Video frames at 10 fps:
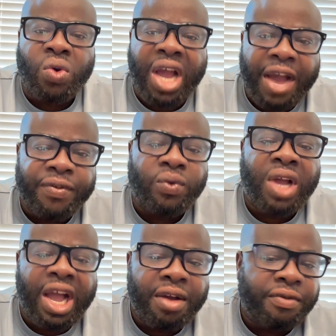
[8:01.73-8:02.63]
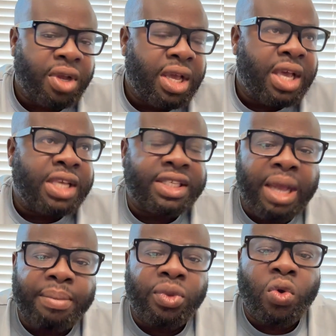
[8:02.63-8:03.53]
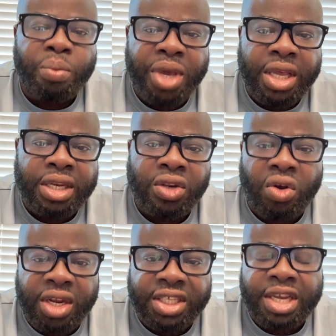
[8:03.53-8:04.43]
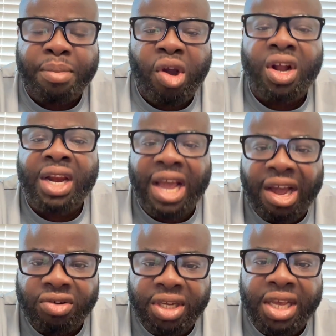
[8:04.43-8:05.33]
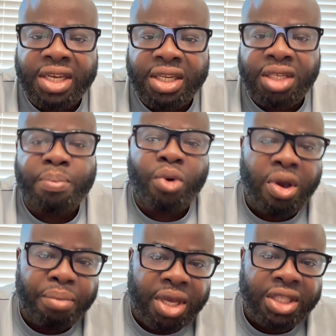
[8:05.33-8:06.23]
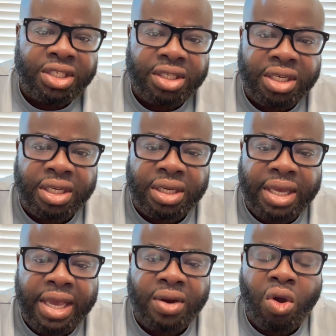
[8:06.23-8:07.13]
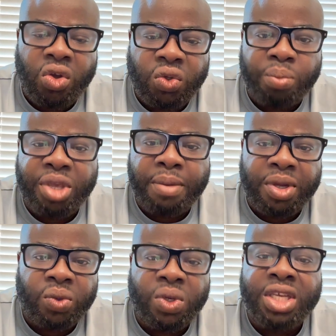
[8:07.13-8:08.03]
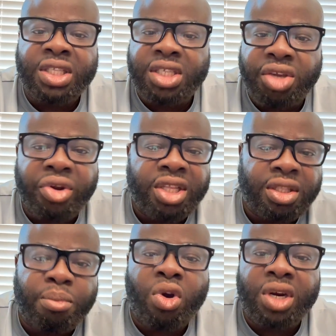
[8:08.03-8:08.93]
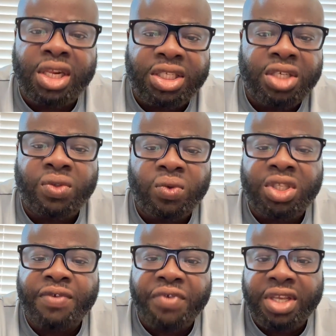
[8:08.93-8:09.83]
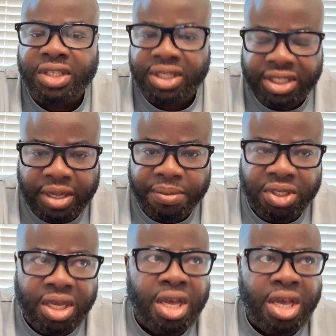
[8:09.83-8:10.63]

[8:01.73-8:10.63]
have to have some domain knowledge about cloud and deployment, and also be able to integrate the models into different systems.